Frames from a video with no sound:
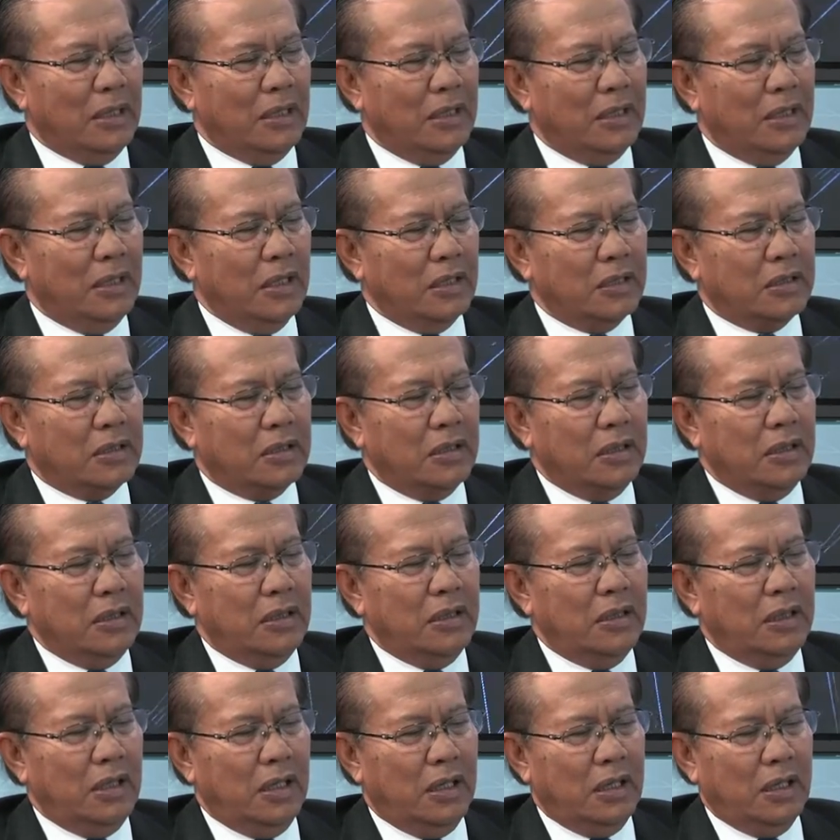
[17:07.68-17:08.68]

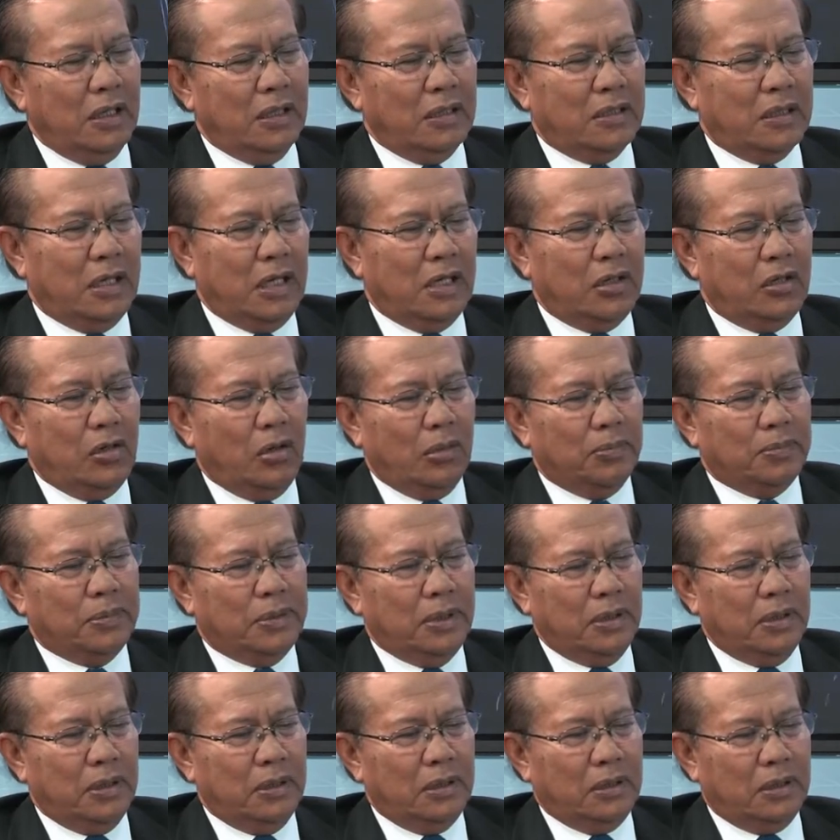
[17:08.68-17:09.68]
industry has
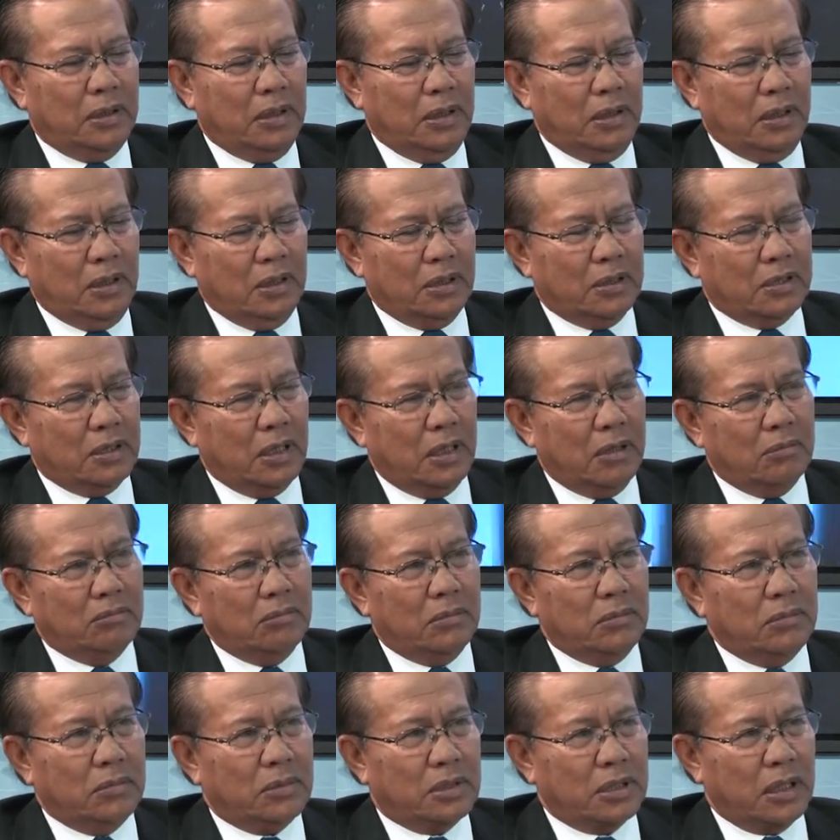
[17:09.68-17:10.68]
adopted uh,
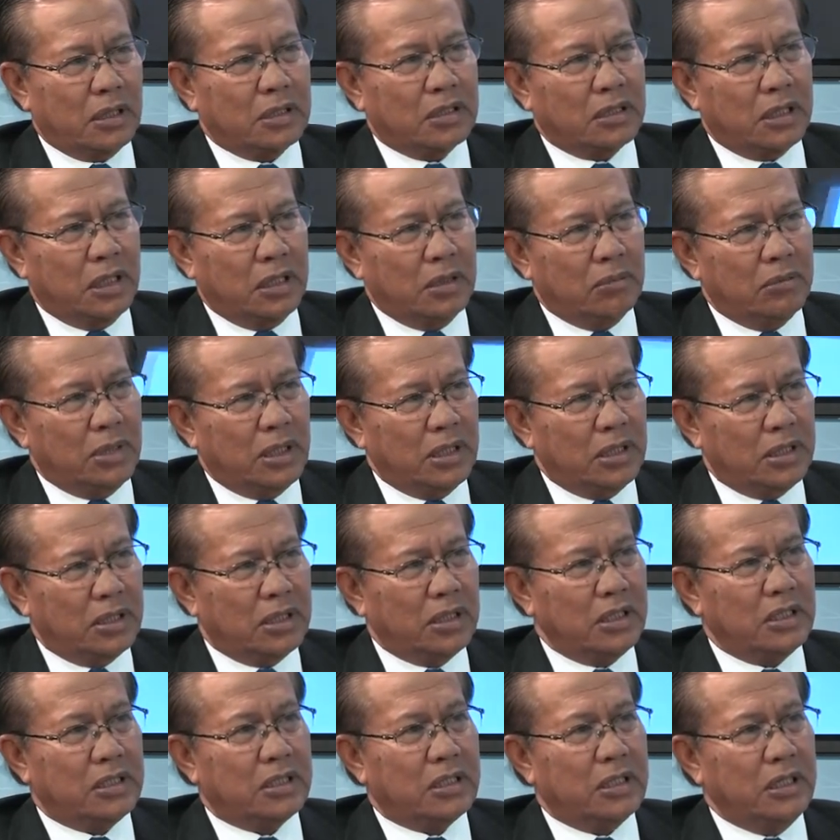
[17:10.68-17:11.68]
some
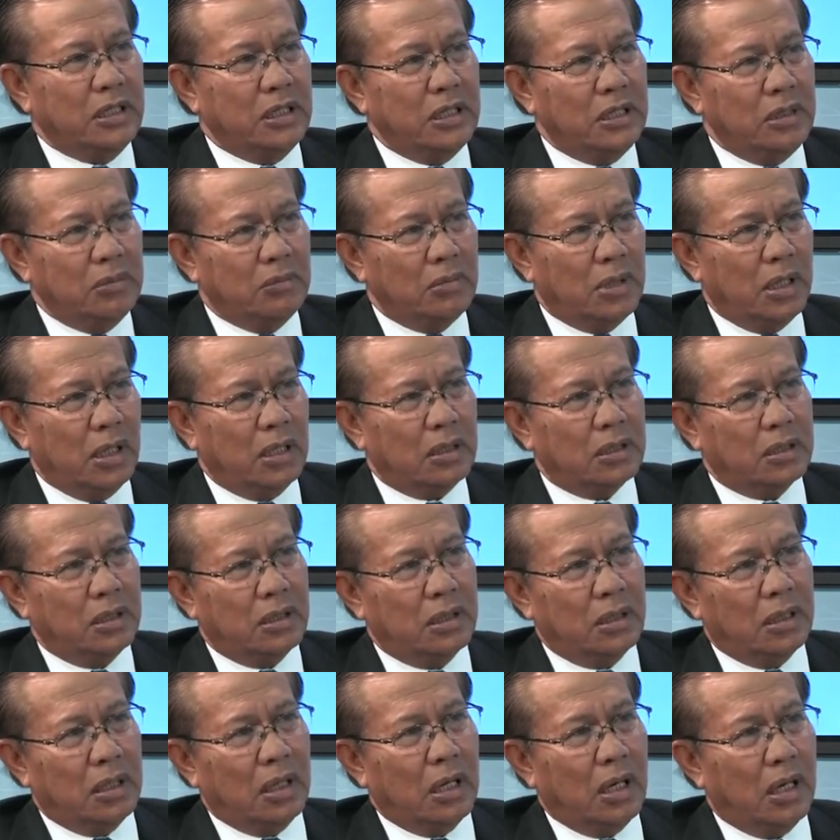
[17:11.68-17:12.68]
sustainability scheme like
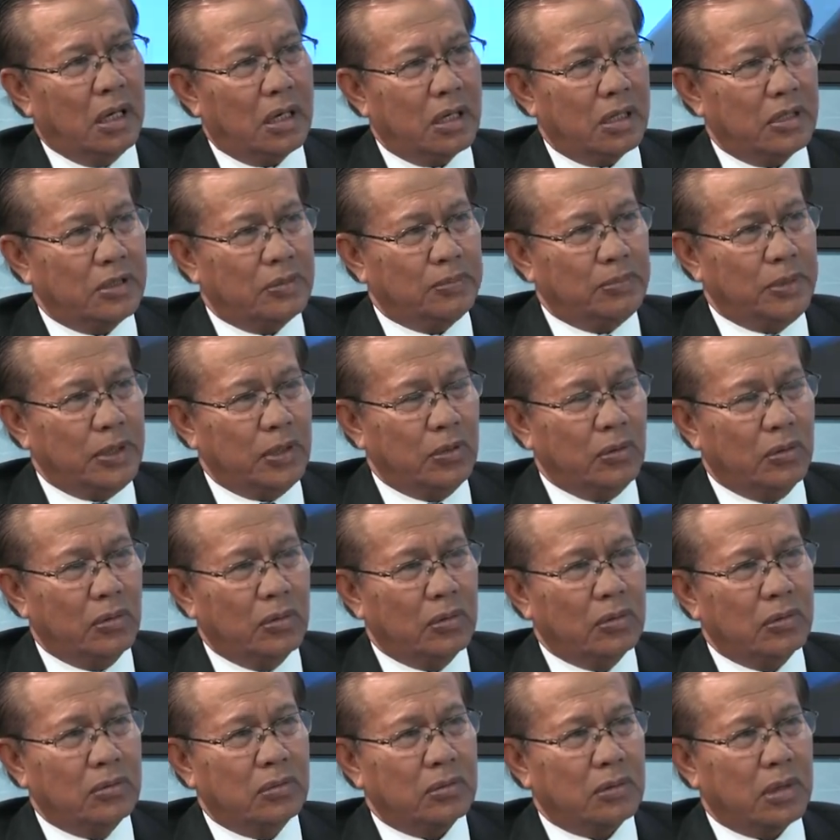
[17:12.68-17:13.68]
the RSPO,
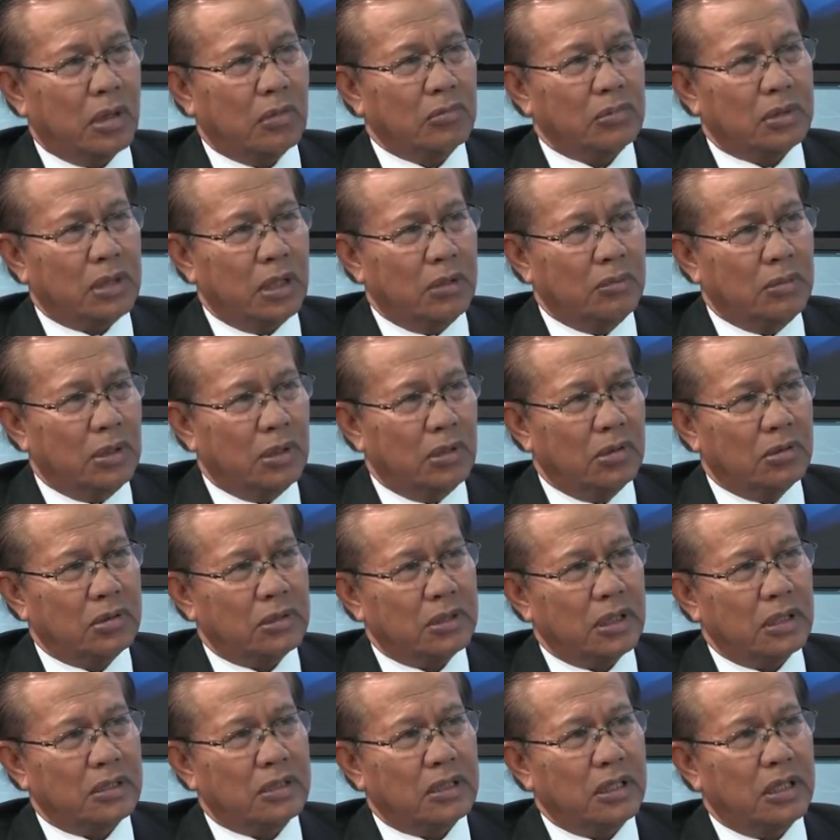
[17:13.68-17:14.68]
Roundtable on
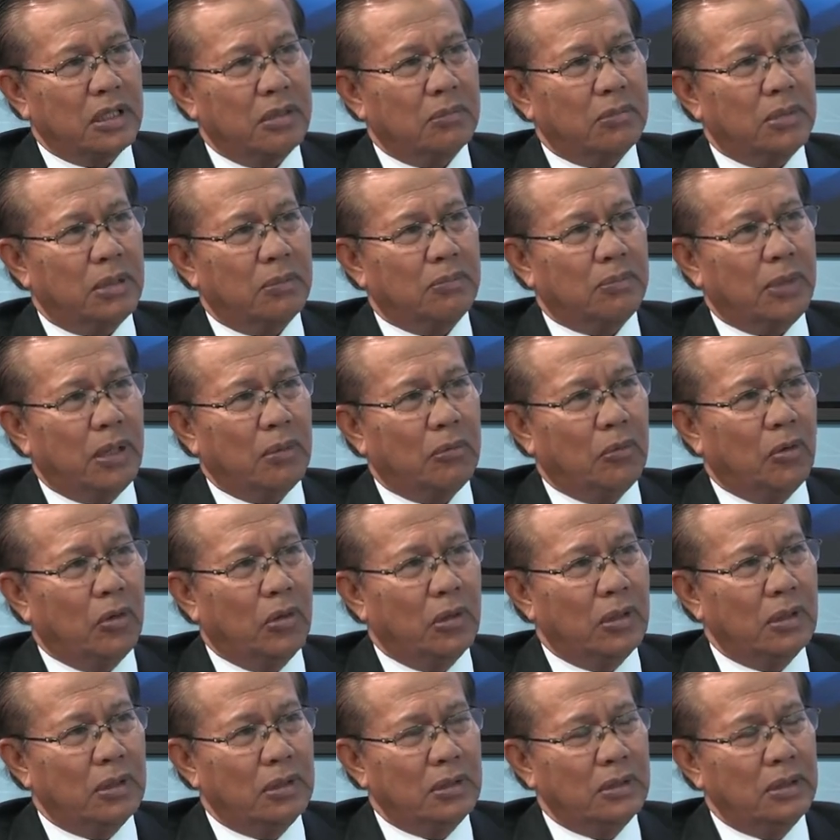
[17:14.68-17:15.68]
mm -hmm. Sustainable Palm
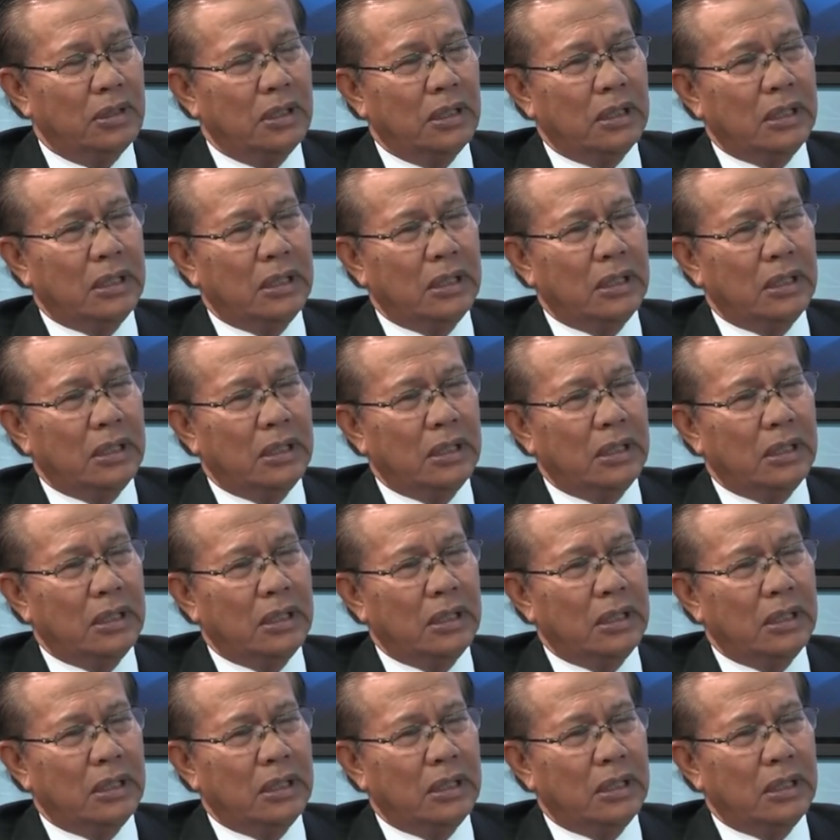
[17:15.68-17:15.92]
Oil.